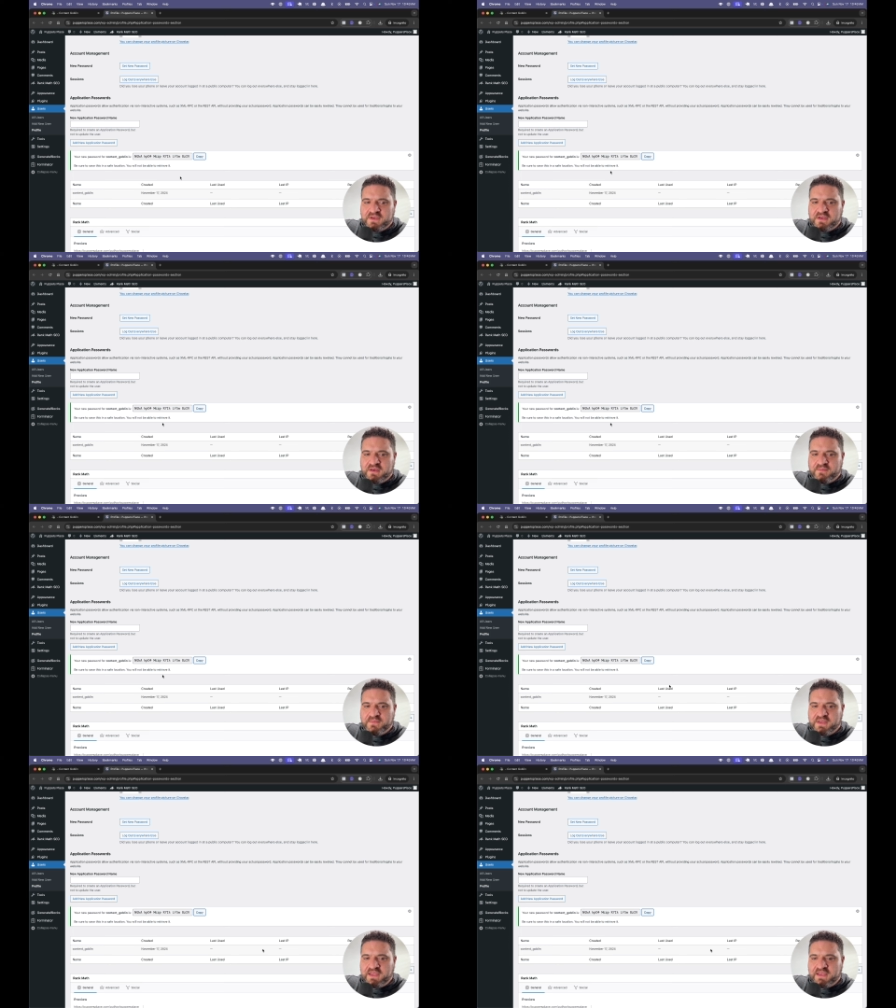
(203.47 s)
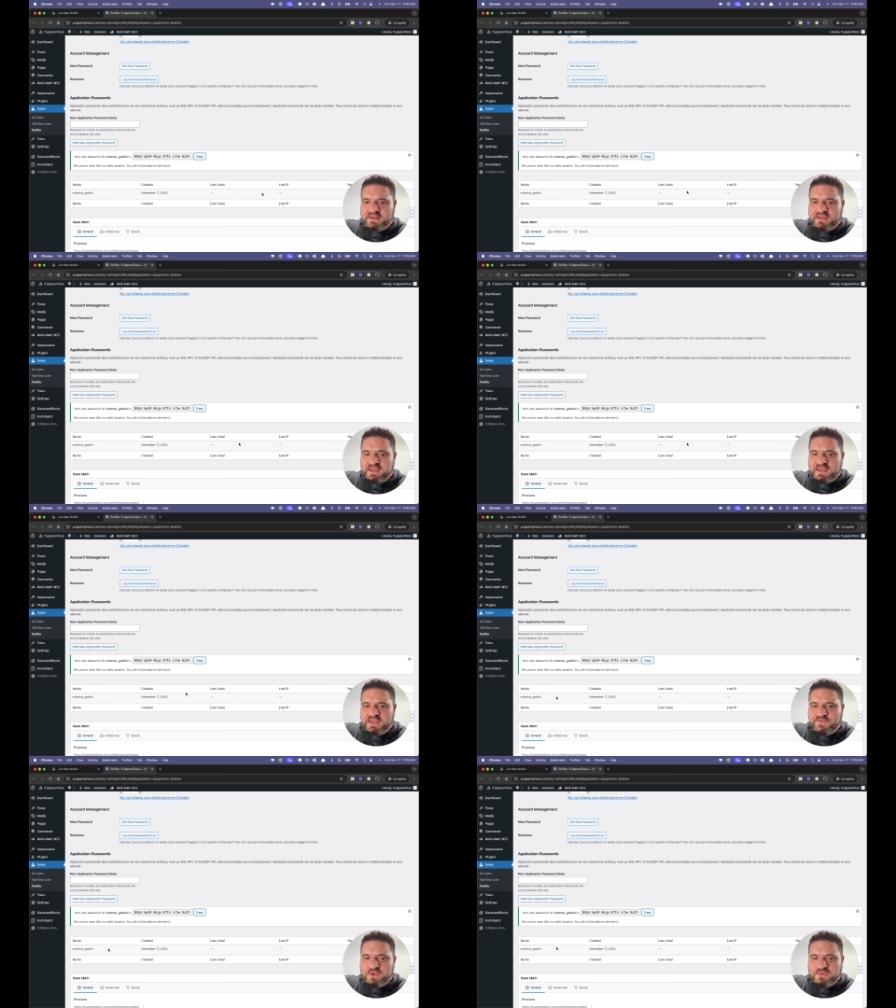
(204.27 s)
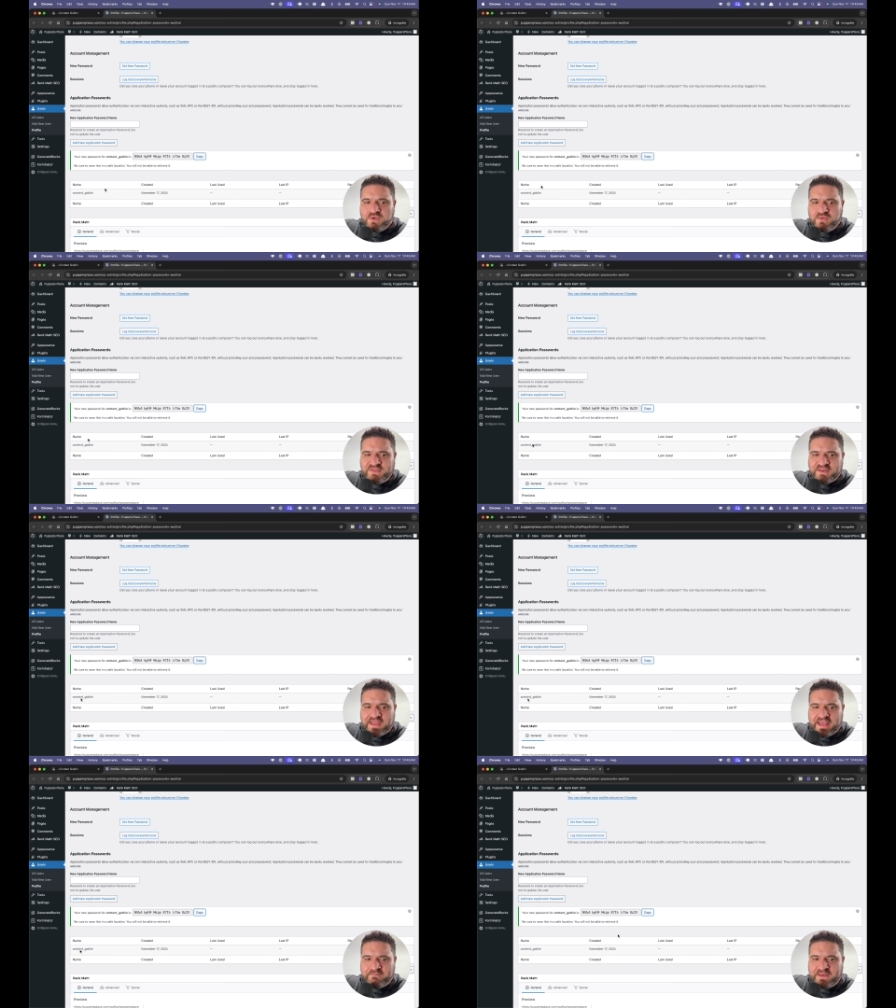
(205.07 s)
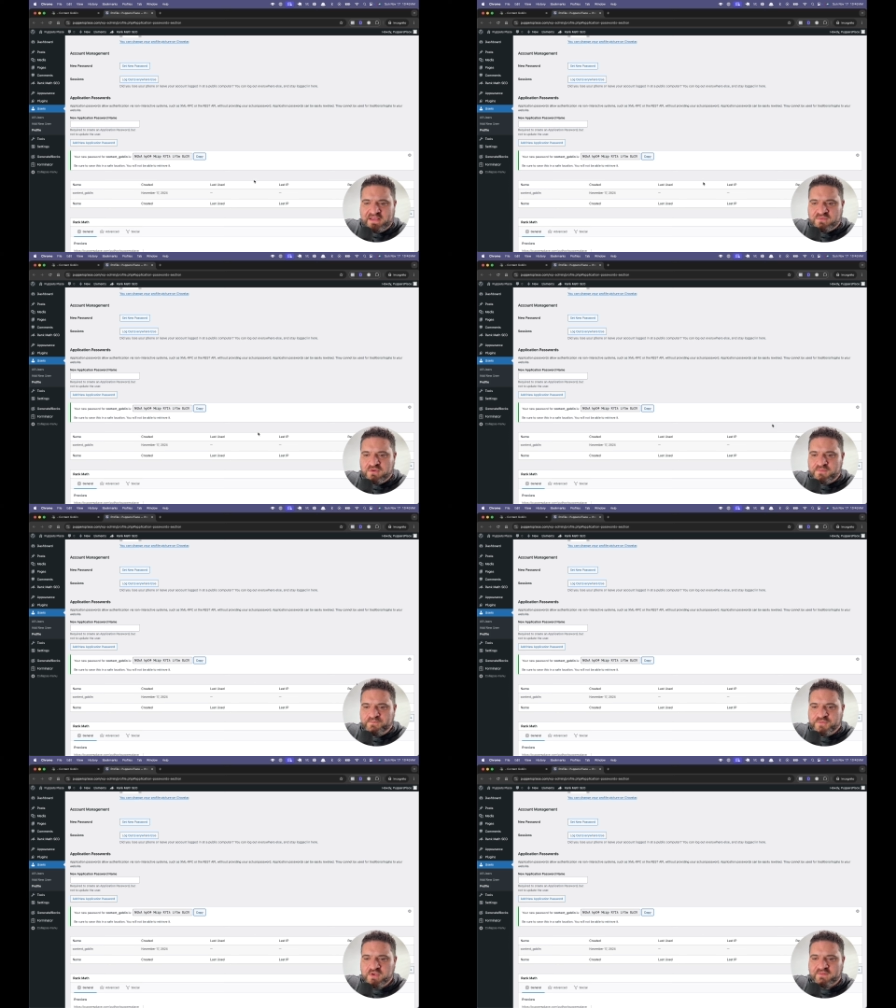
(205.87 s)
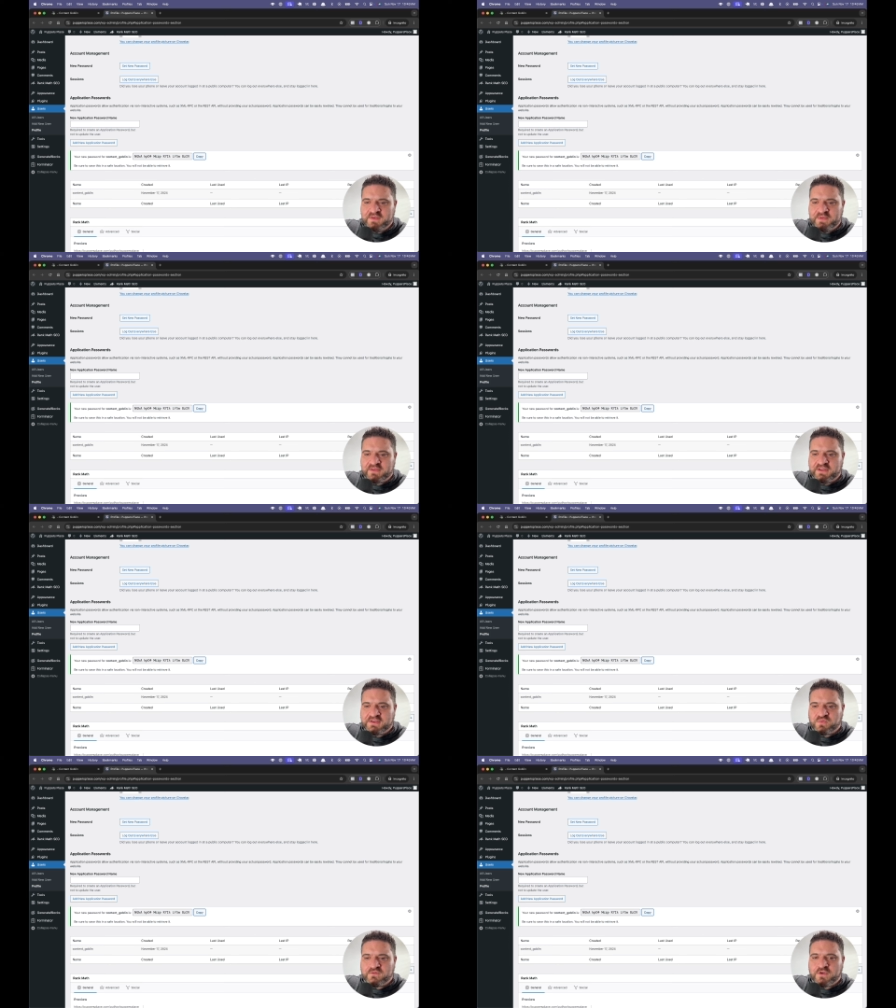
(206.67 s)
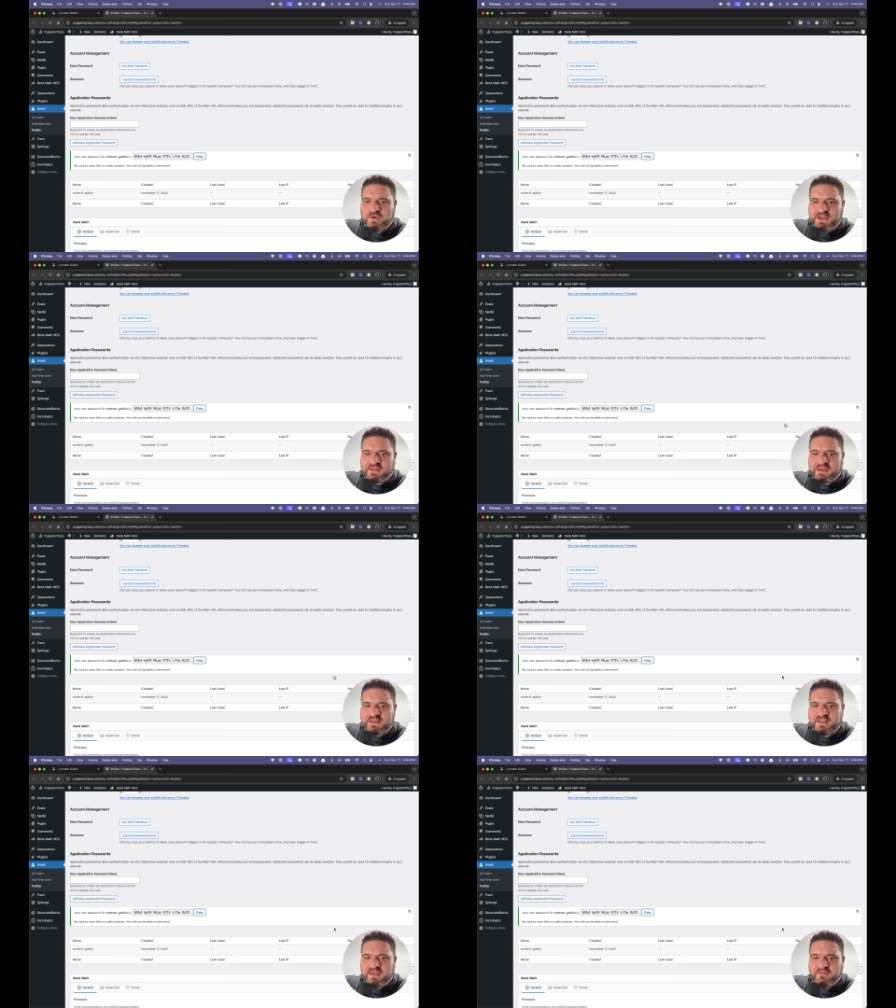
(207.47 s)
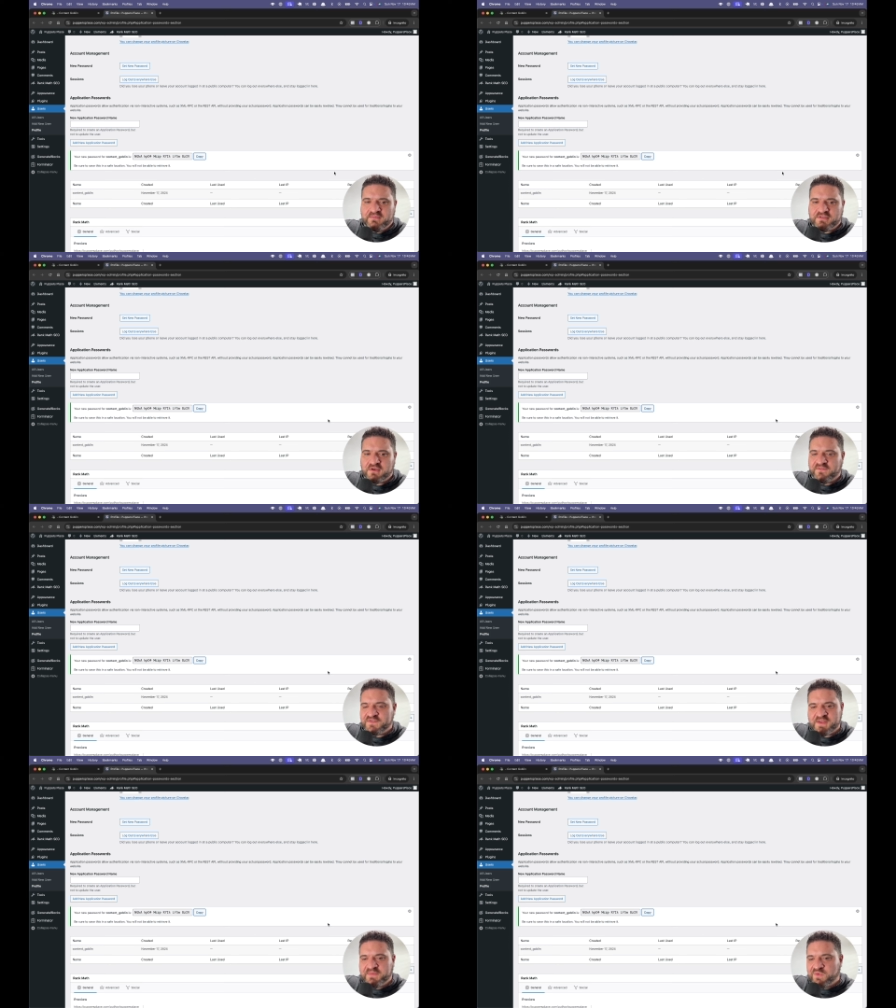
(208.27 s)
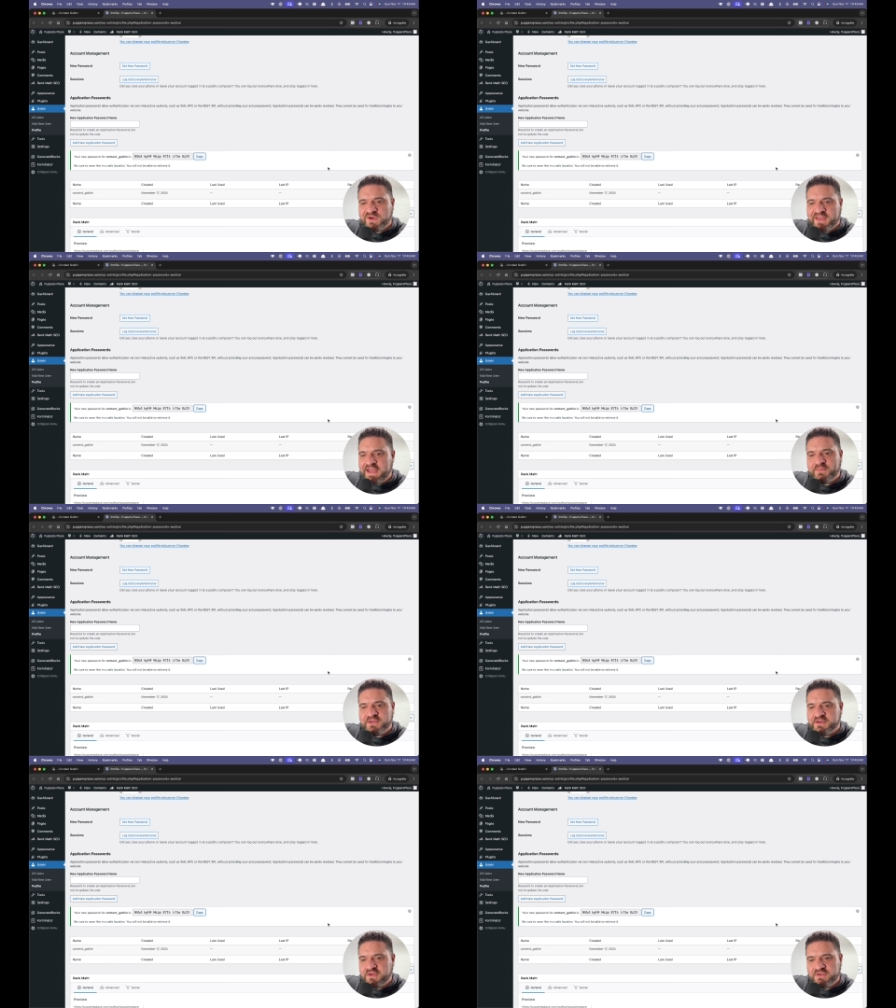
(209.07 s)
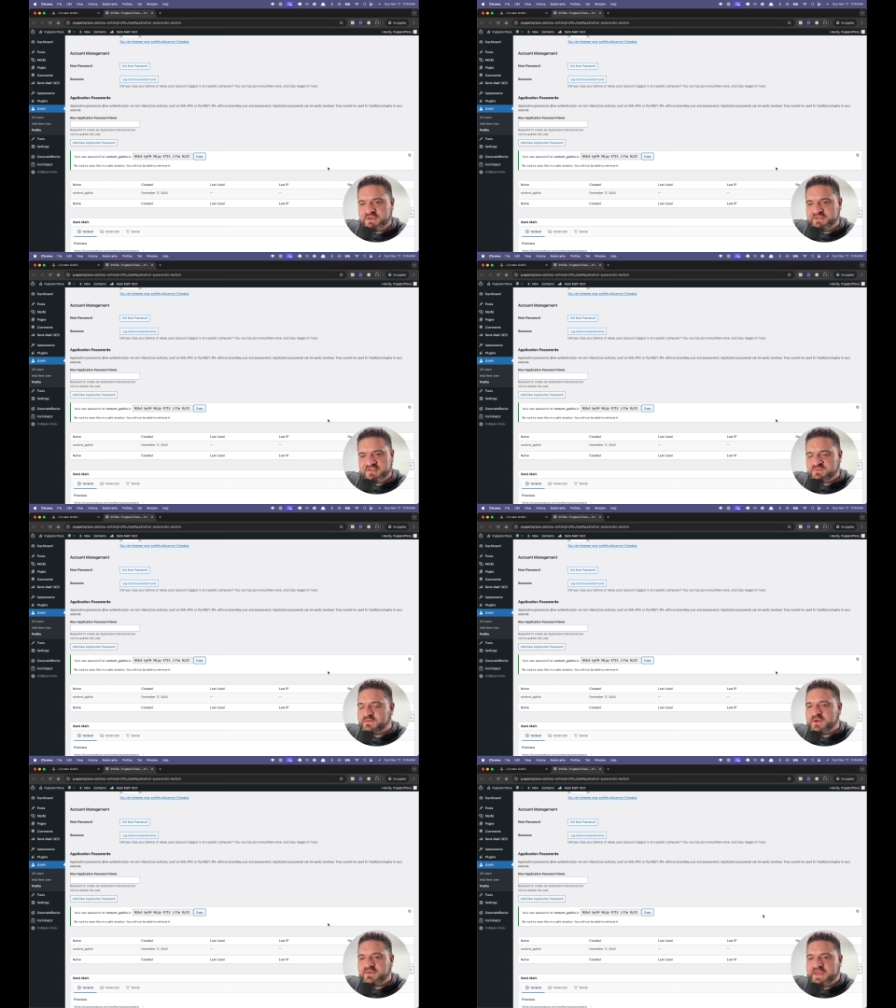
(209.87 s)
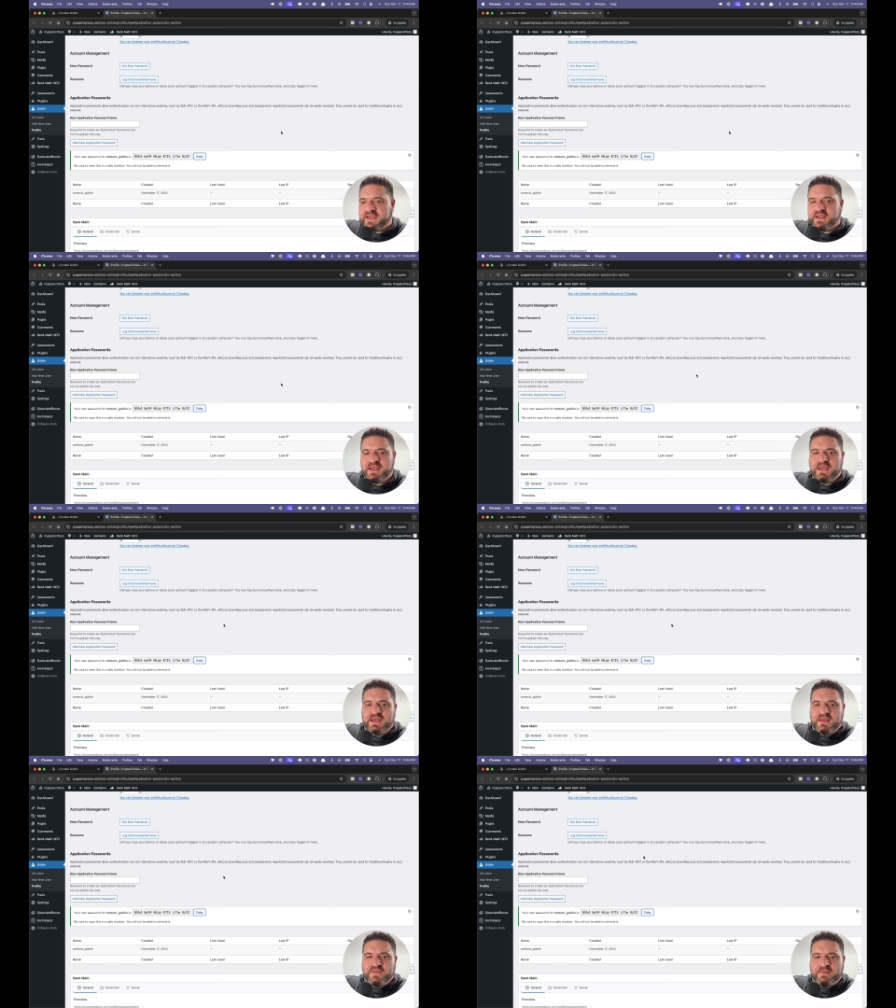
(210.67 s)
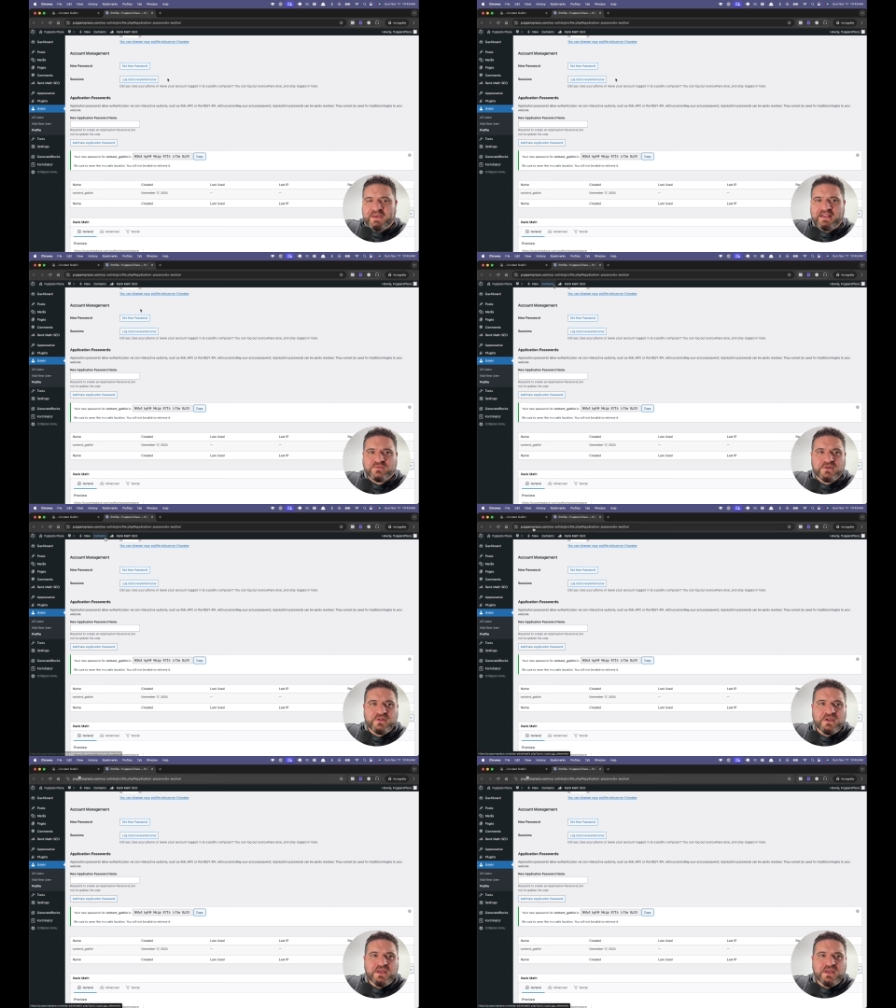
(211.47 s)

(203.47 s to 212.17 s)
And if you use an app password, you have the ability to revoke it at any time. So if something were to happen, you could just revoke that password.